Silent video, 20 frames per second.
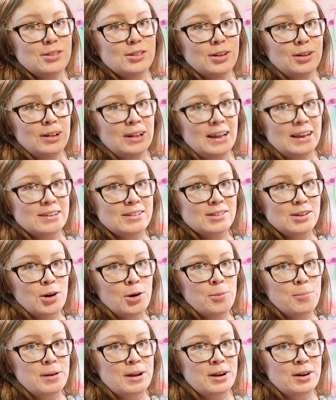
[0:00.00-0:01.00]
So let's
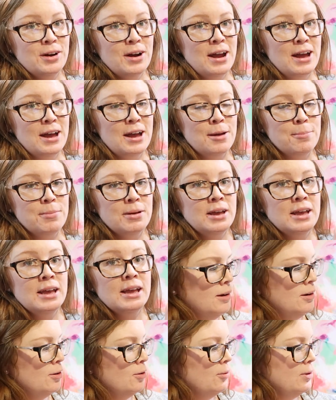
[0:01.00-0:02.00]
open her up.
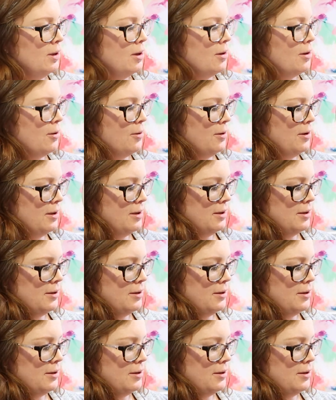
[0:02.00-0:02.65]
Here we go.